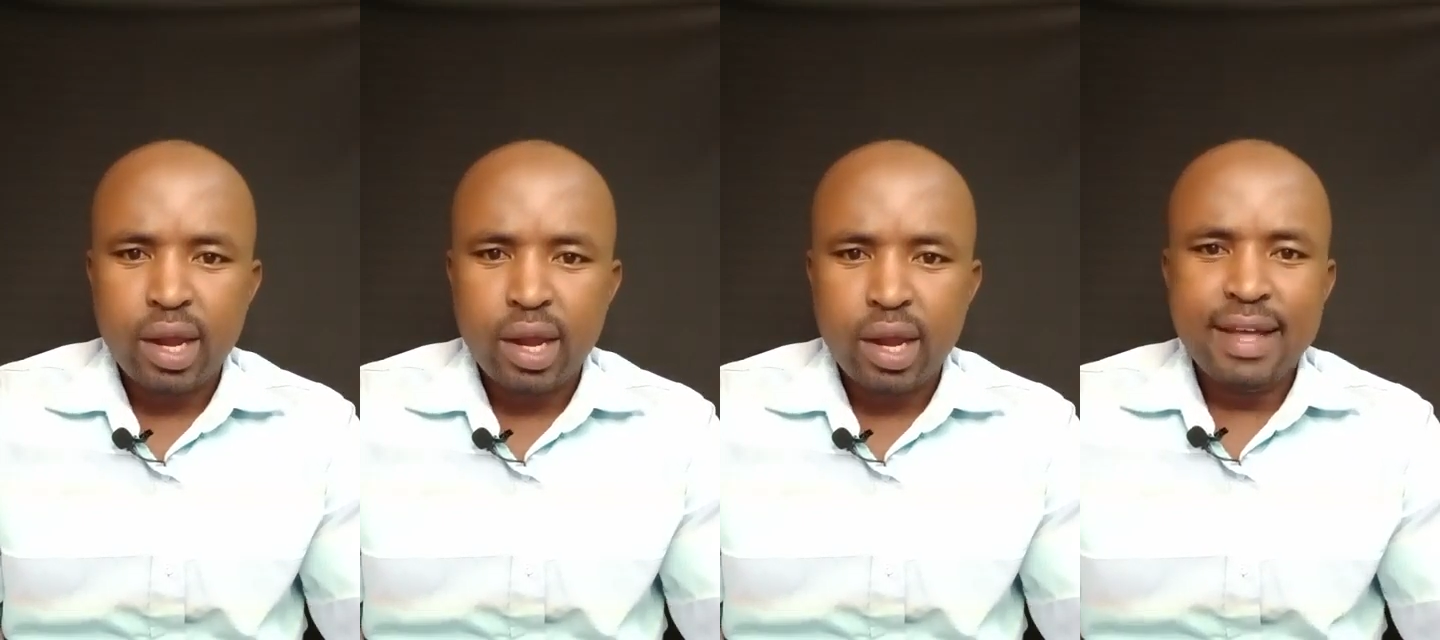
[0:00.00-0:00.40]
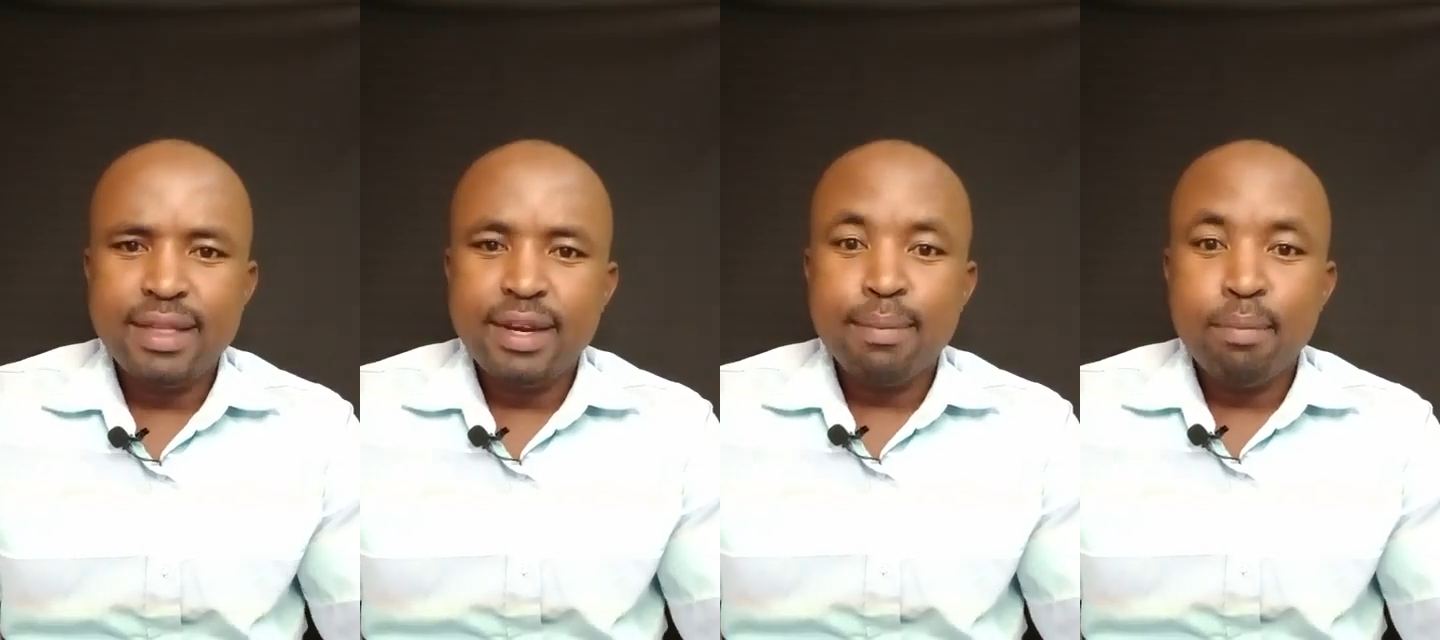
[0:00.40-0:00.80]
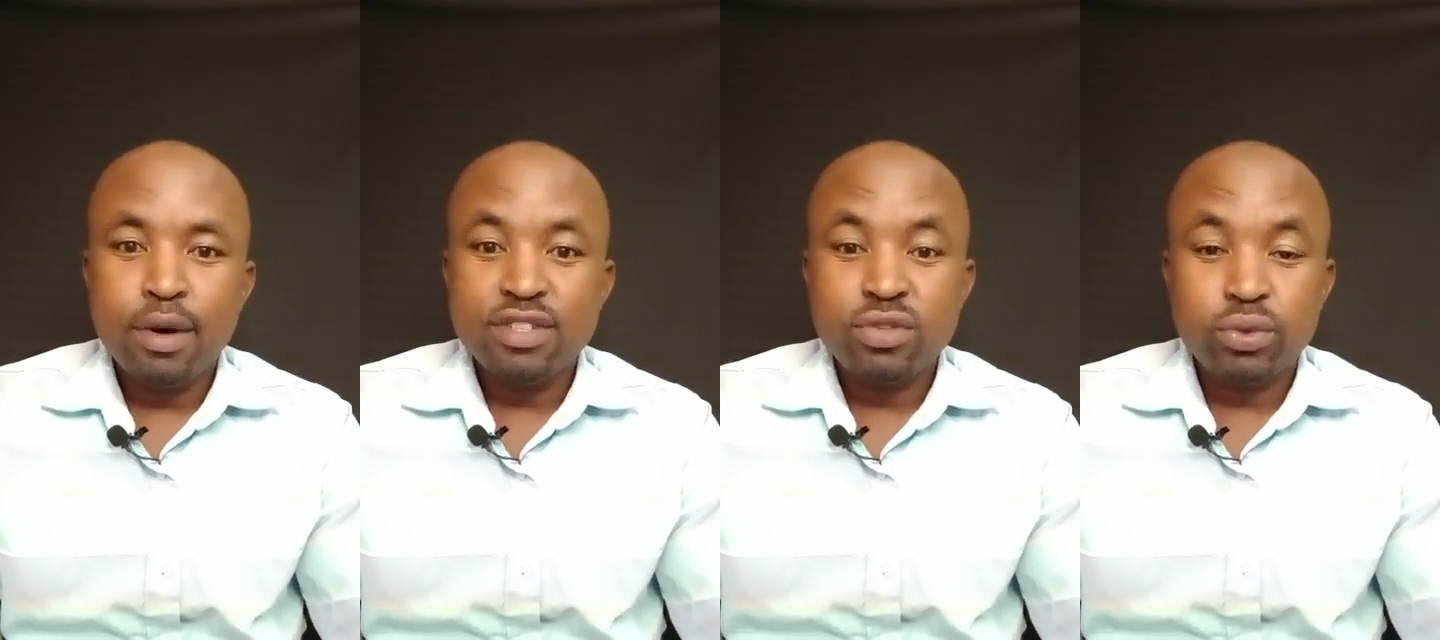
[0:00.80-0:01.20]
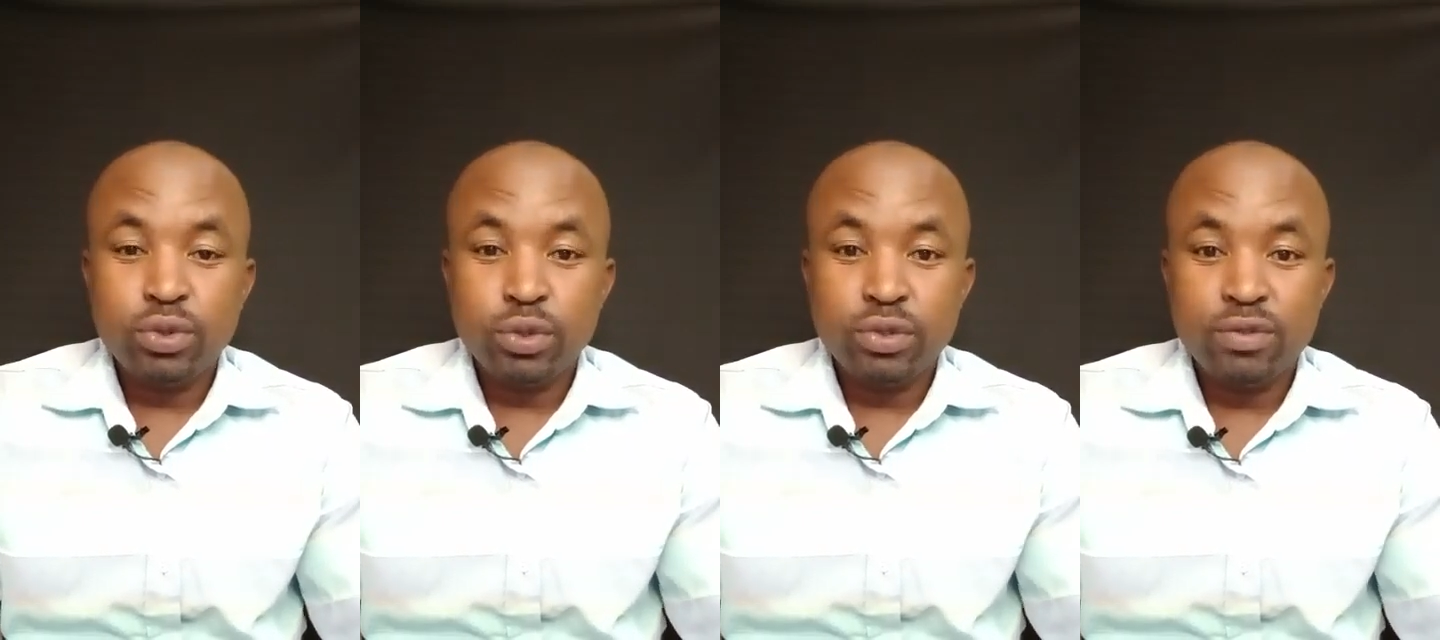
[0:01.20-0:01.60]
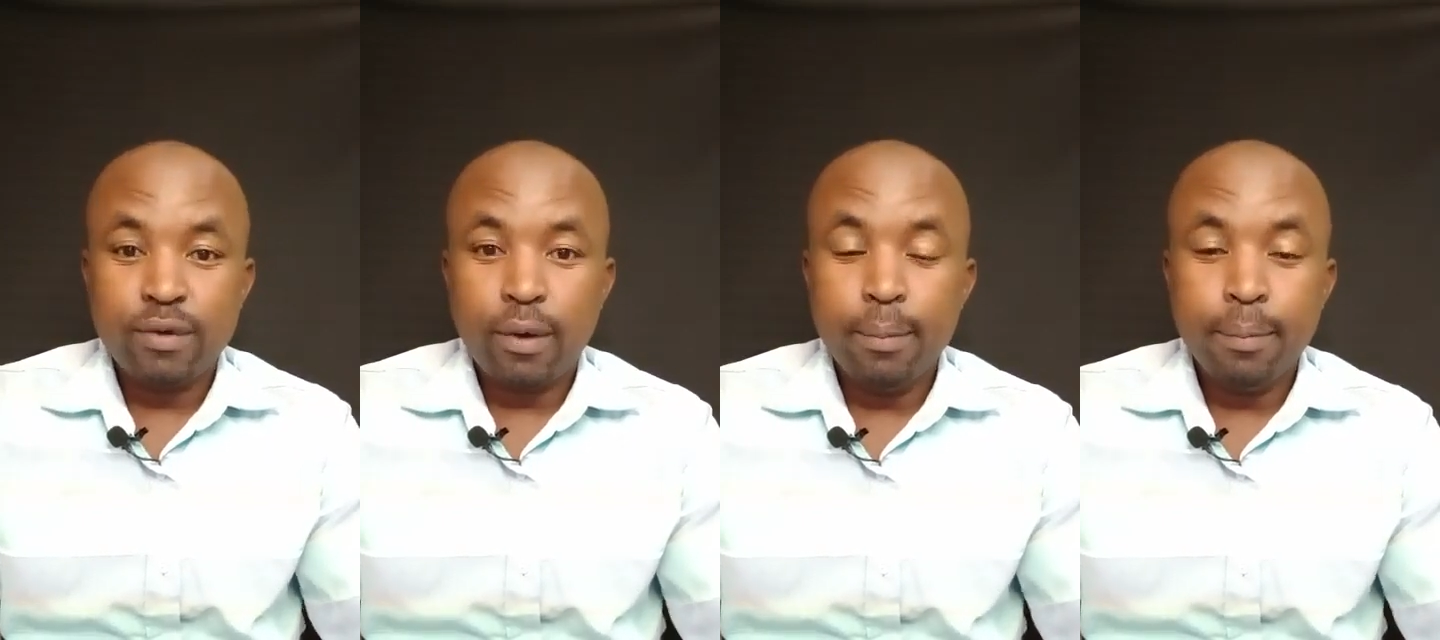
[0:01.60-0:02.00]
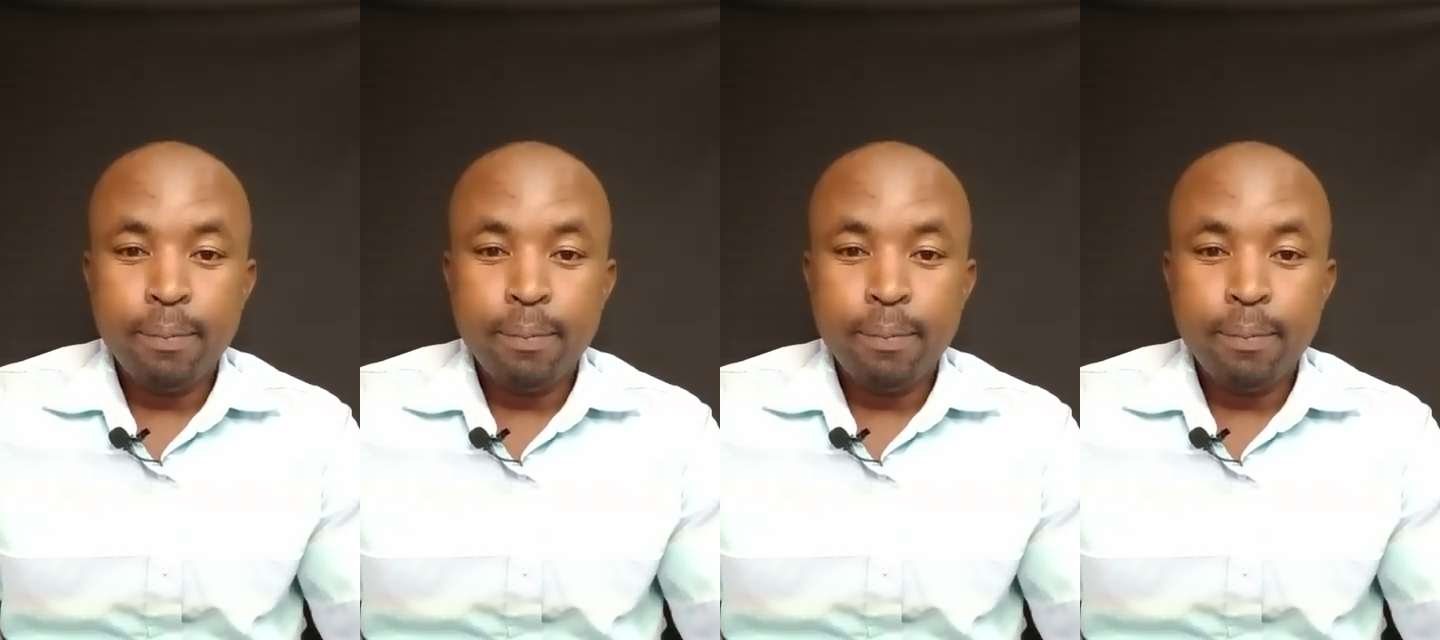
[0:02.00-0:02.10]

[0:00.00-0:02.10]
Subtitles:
there are 3 bonds to choose from.